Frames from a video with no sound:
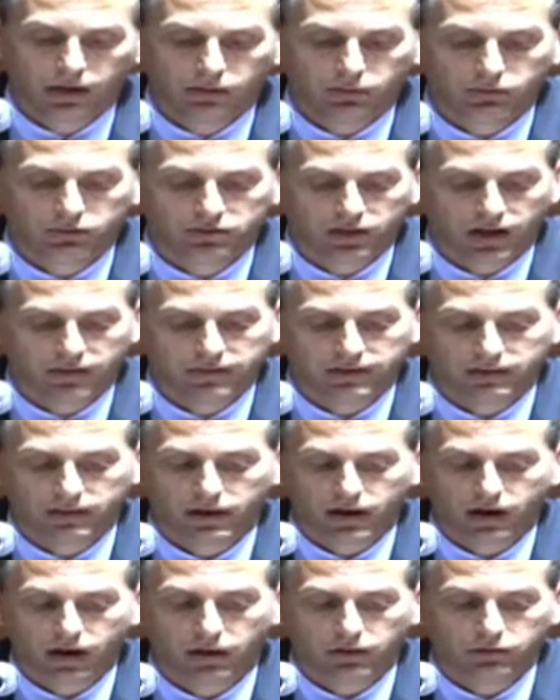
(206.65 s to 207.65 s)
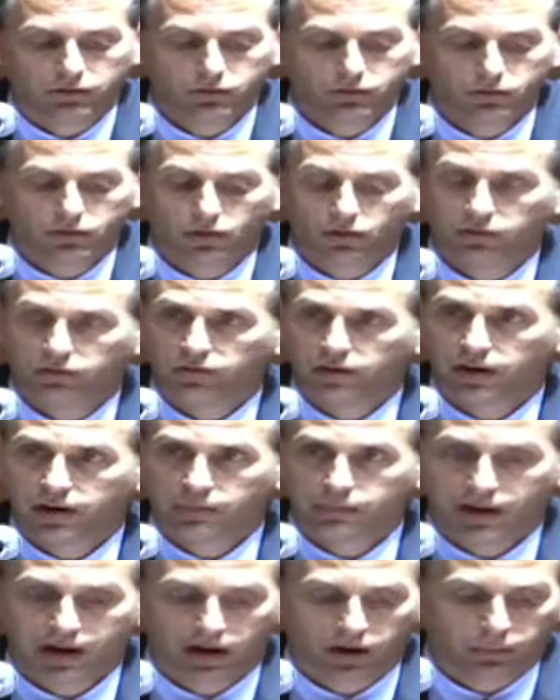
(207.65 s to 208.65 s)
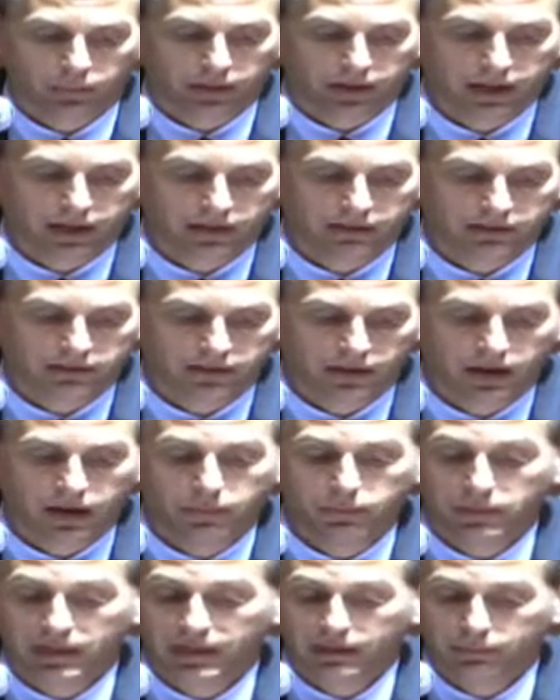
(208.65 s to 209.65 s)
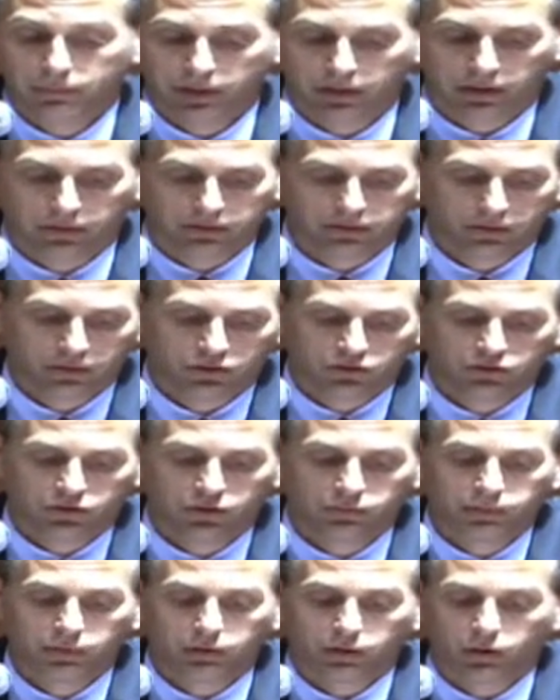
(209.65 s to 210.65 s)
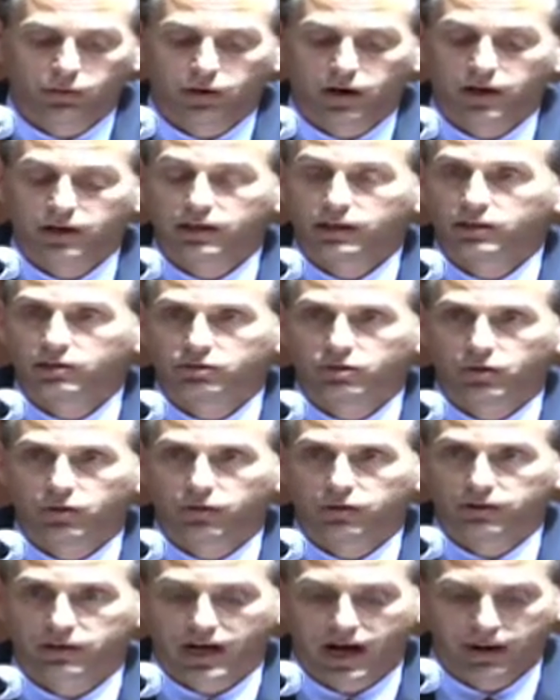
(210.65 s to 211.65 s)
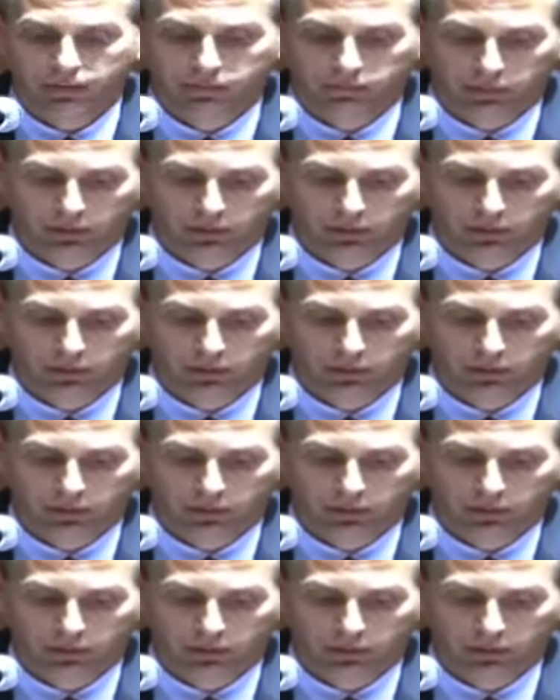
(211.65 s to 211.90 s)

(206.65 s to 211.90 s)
resolving that all new coal-fired power plants being built should be required to control their carbon